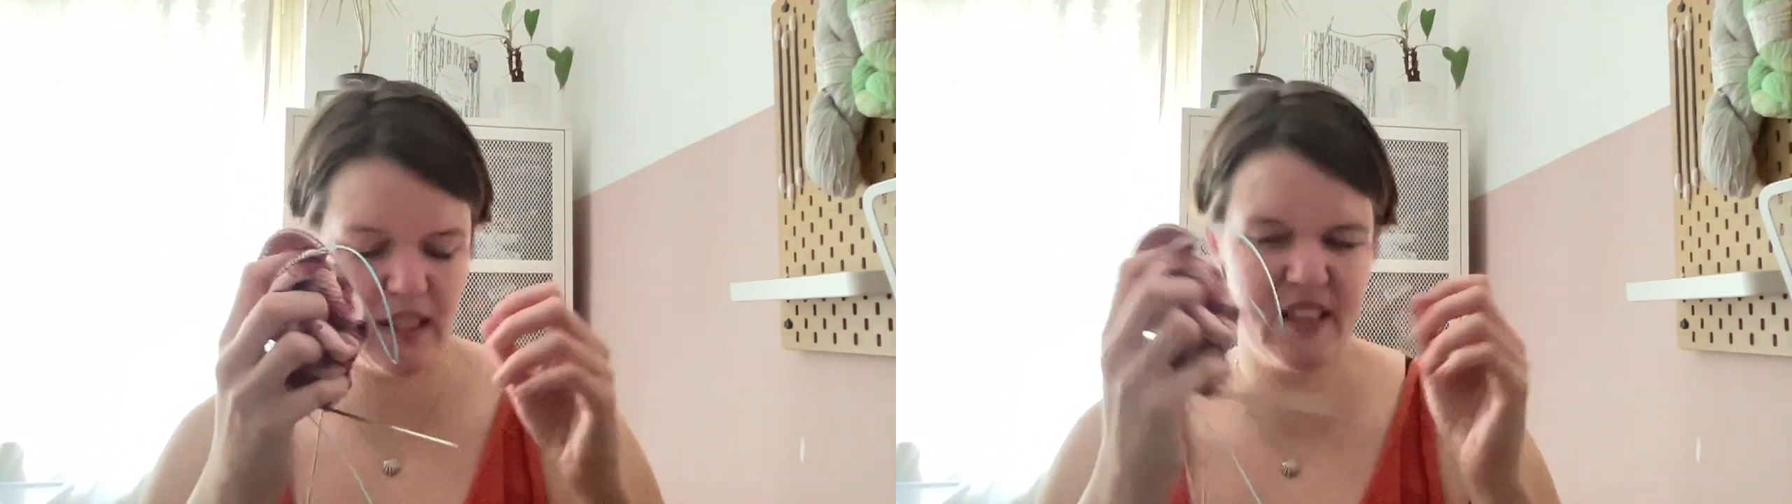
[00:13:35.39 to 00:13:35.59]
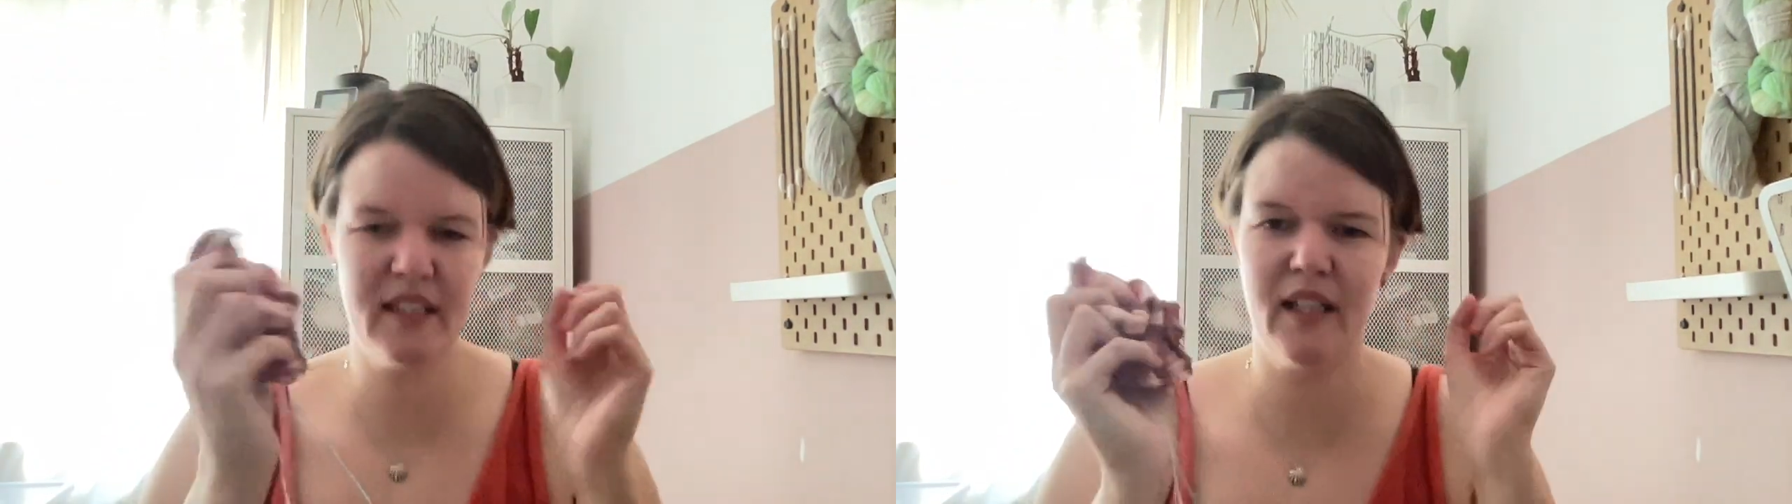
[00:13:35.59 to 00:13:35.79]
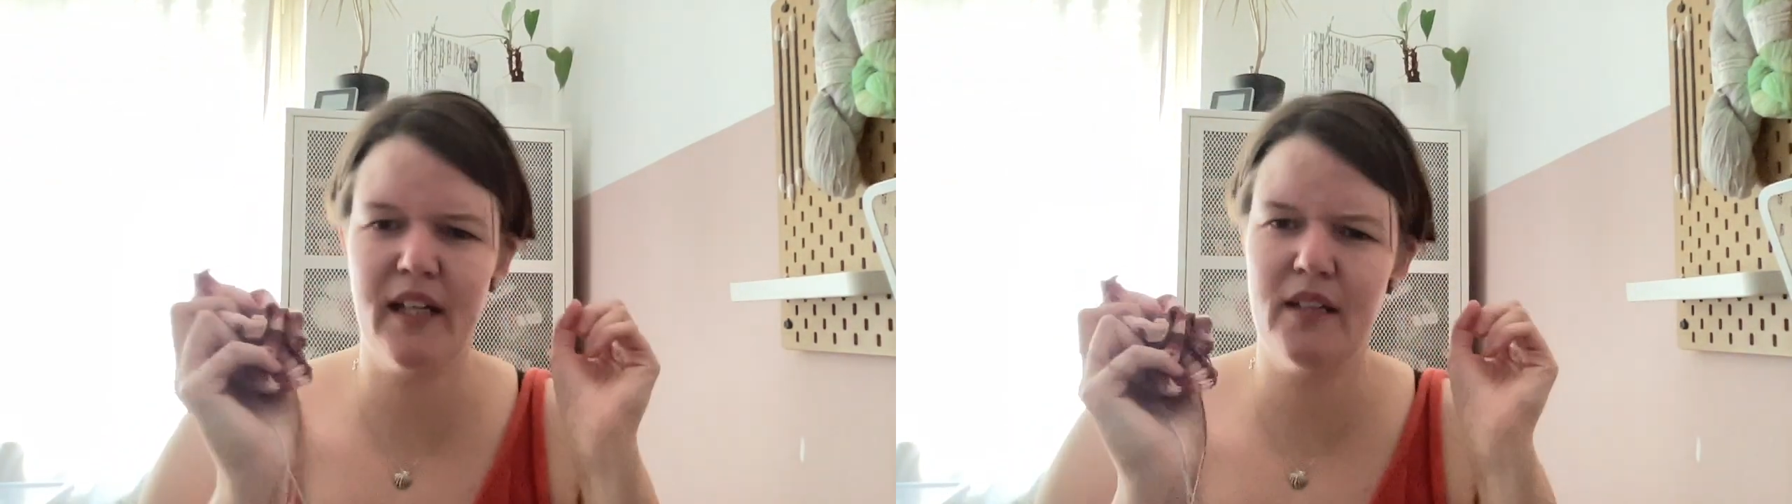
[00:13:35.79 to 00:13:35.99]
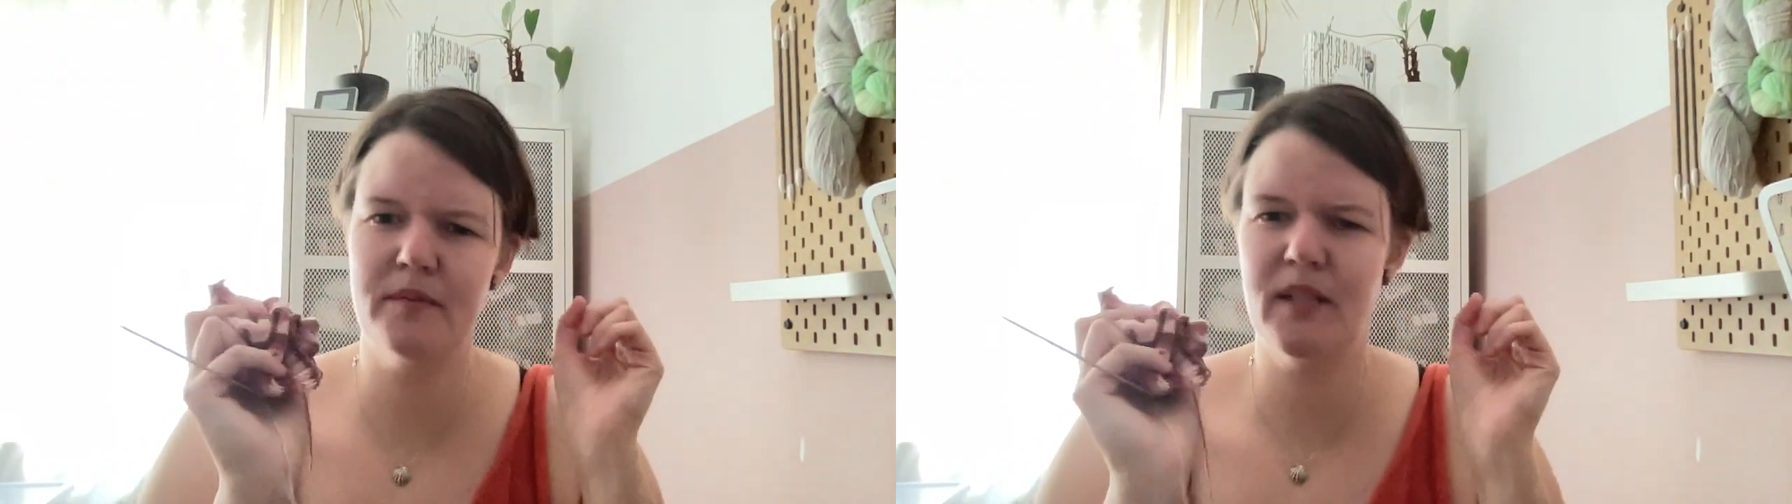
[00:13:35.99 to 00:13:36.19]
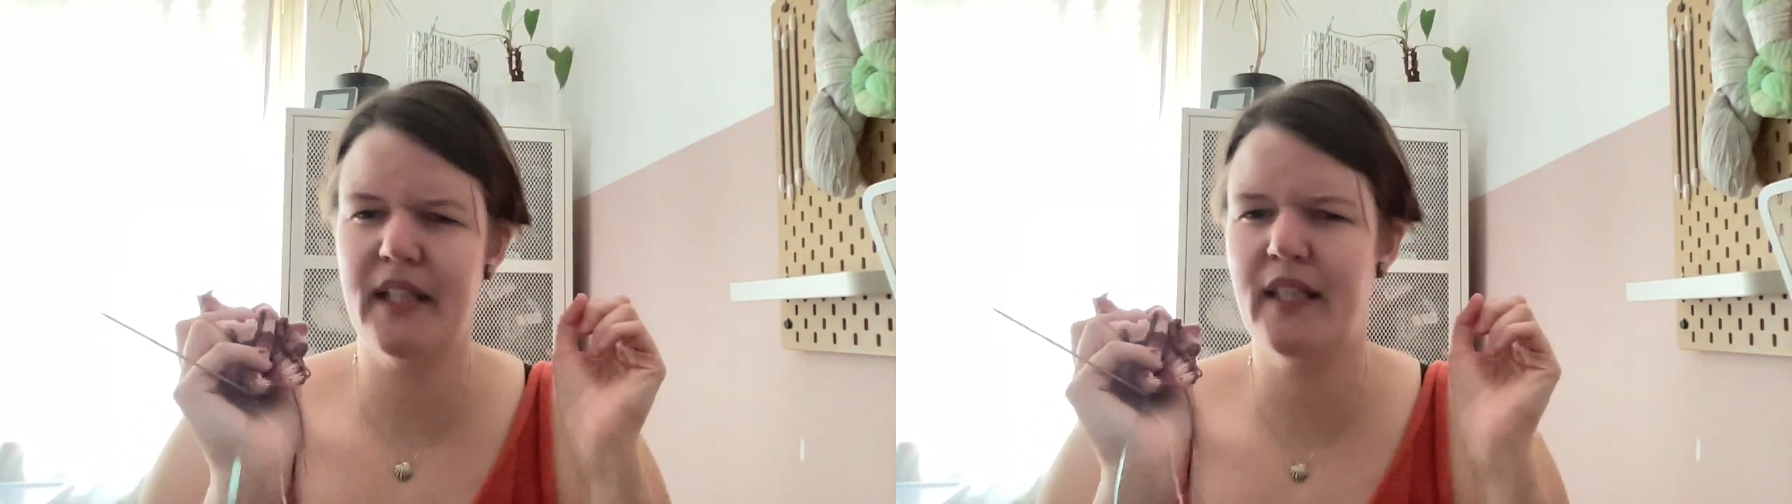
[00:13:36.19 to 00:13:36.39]
I think I
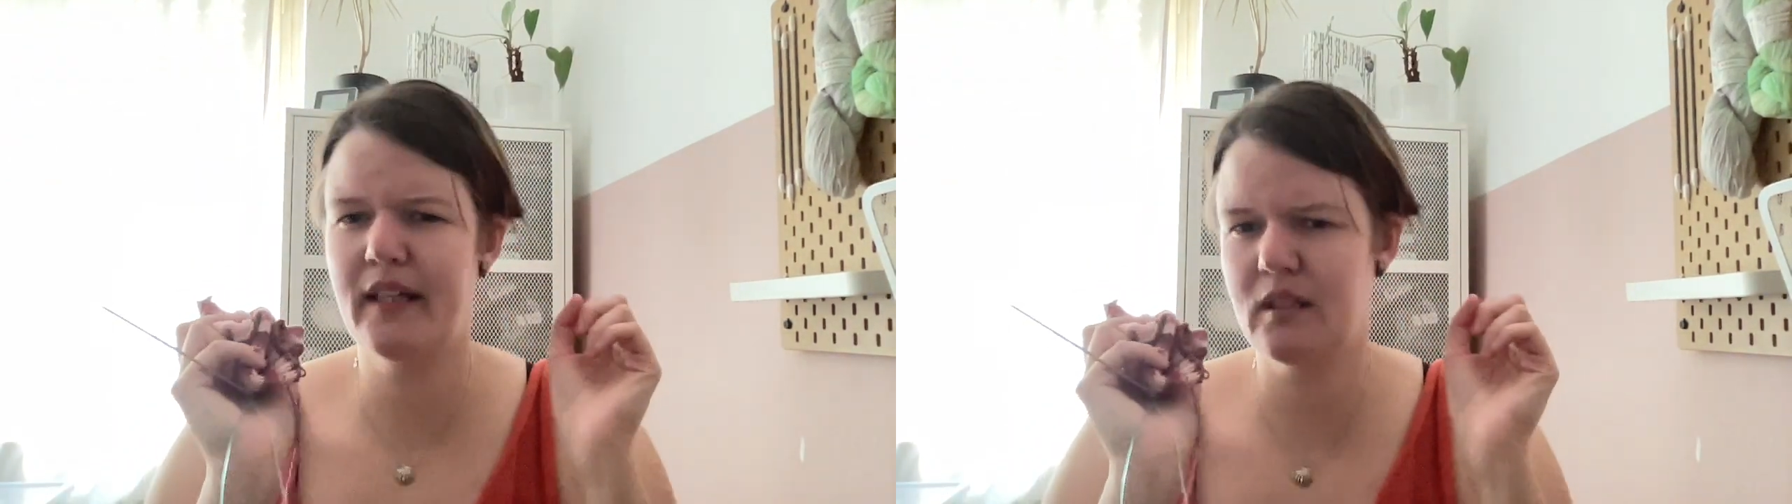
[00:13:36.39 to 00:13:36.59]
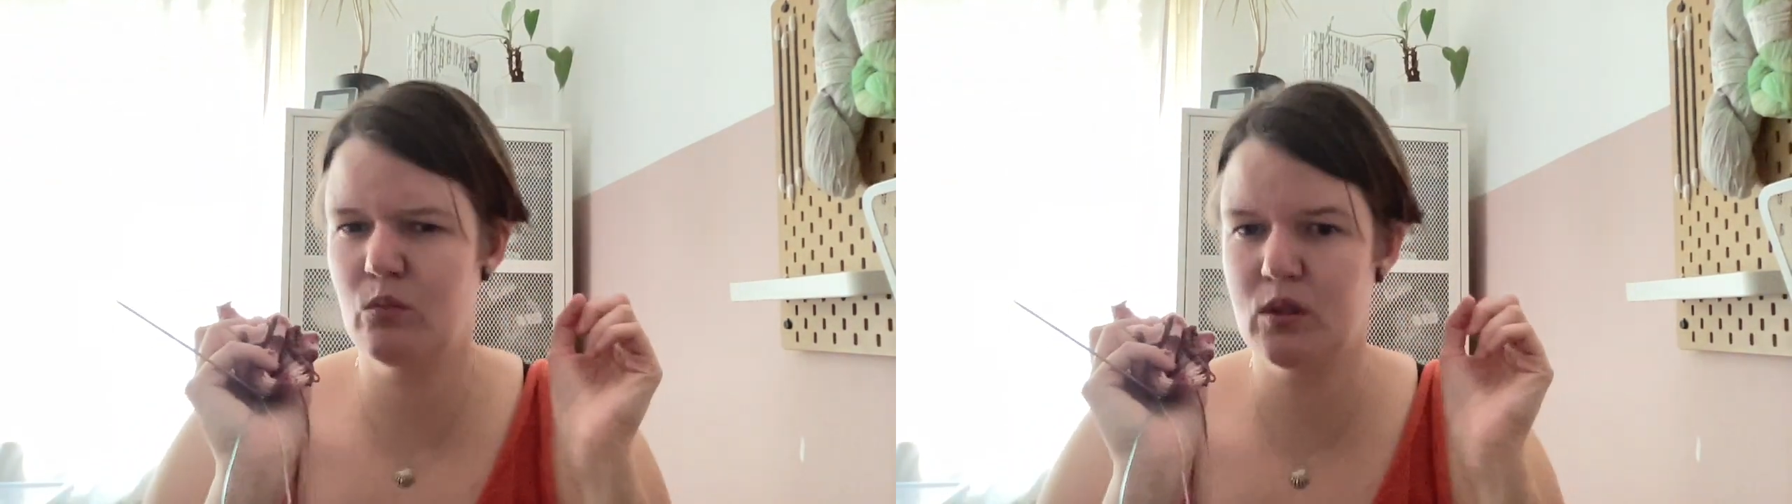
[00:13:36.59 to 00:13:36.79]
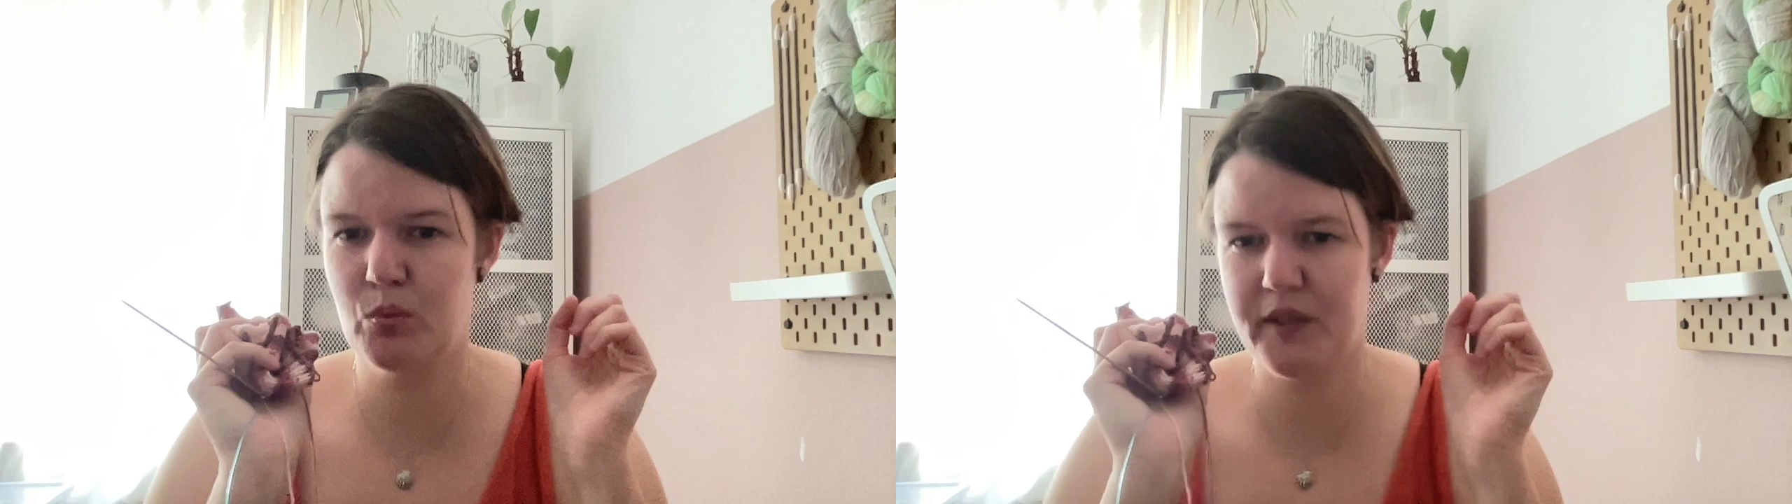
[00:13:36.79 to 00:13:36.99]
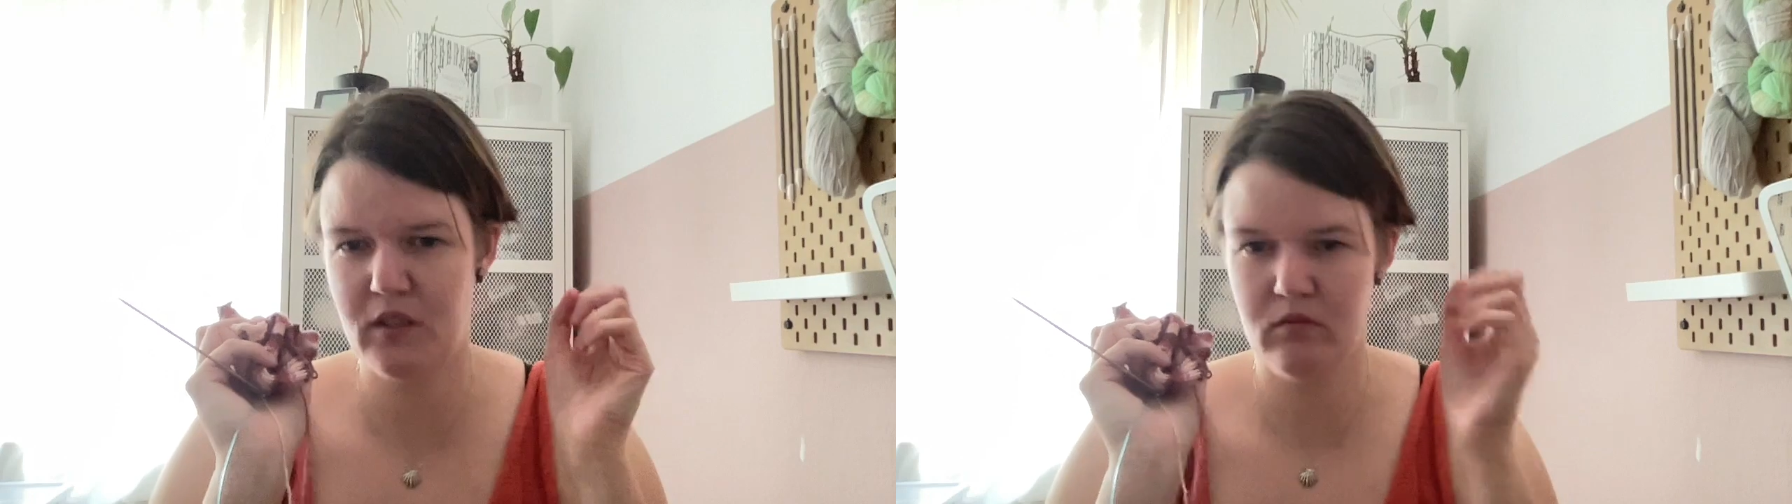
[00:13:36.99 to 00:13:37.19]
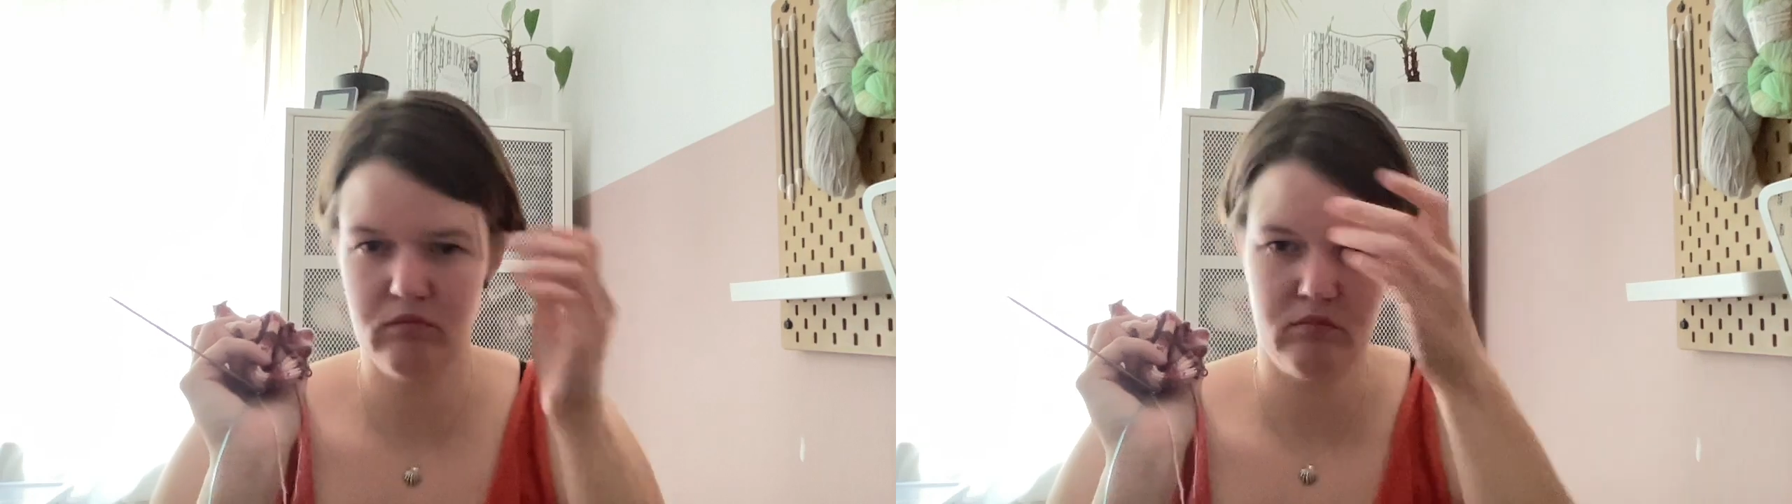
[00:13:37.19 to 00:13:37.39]
take them with me